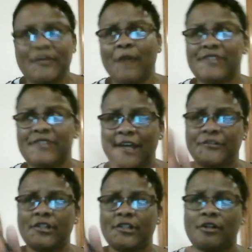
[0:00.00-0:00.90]
that was after
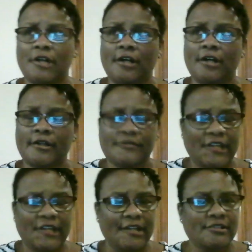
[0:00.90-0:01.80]
the
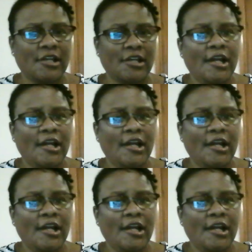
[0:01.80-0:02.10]
things.